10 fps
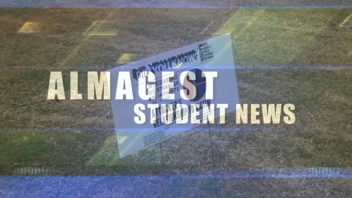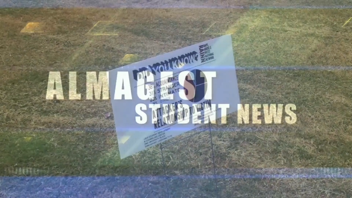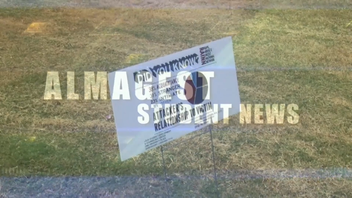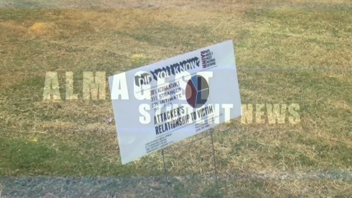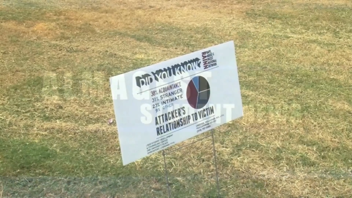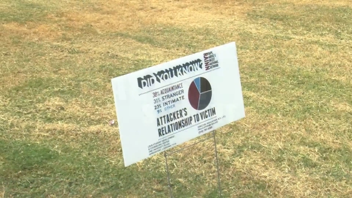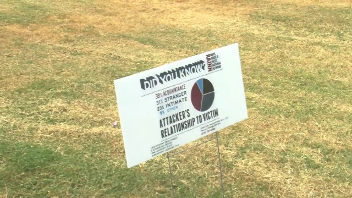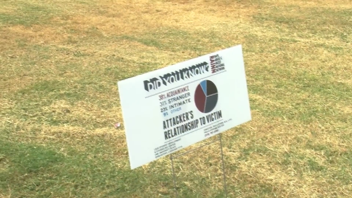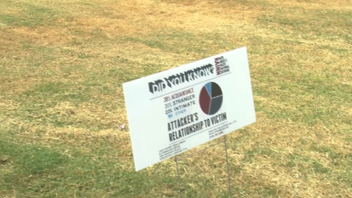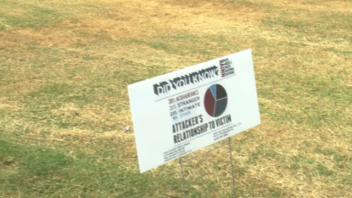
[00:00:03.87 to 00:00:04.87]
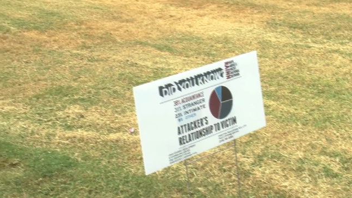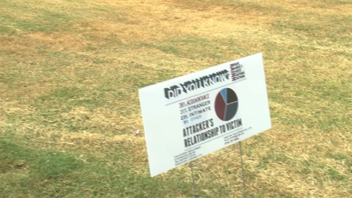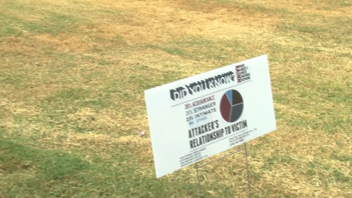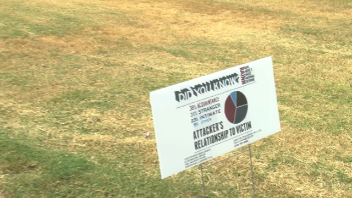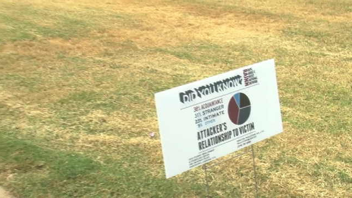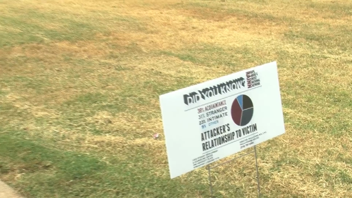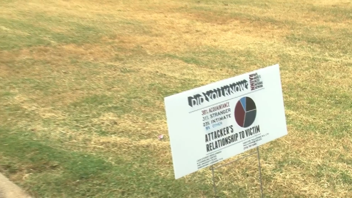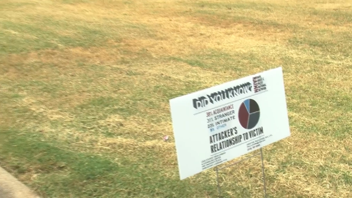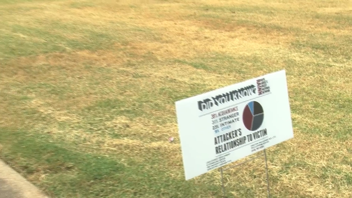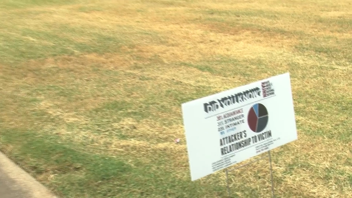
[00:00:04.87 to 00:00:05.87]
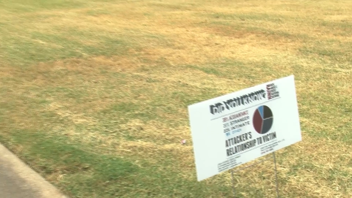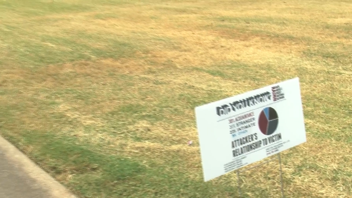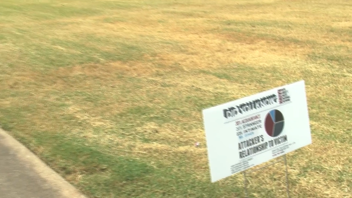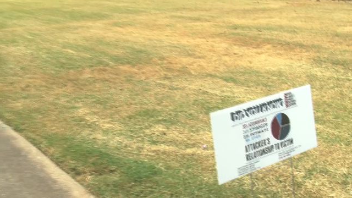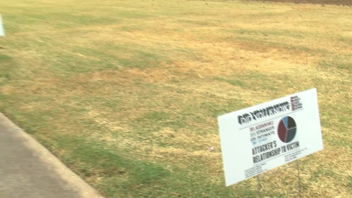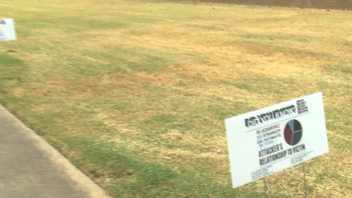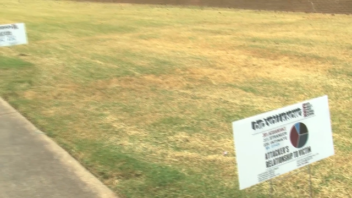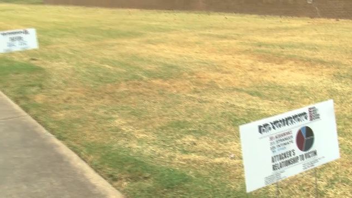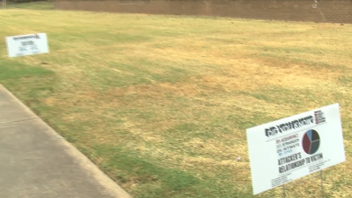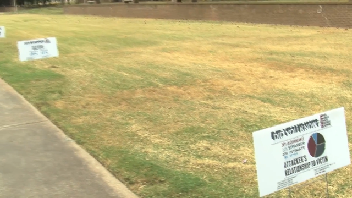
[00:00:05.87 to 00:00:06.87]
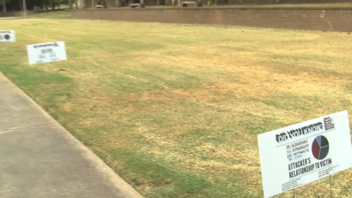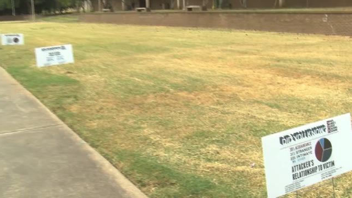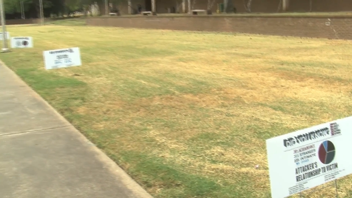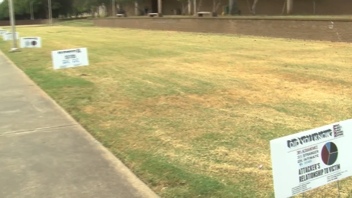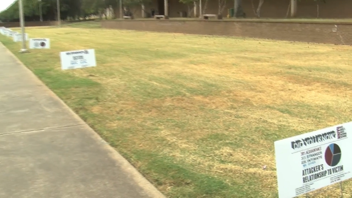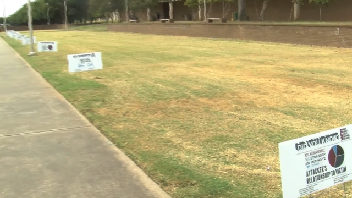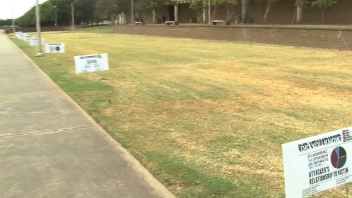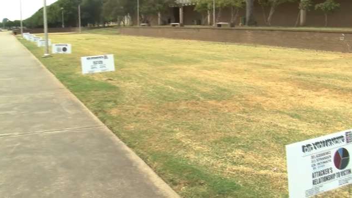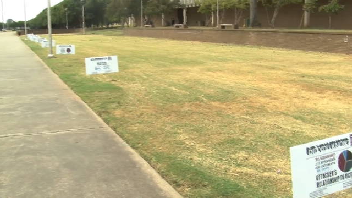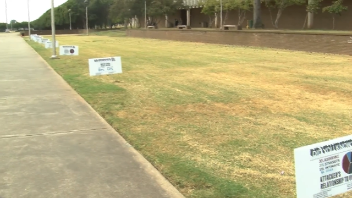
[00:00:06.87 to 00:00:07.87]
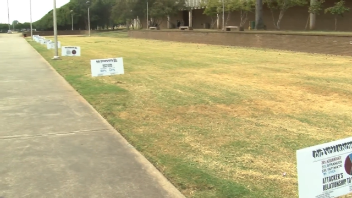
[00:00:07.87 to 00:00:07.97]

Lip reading: Nobody's mouth can be seen.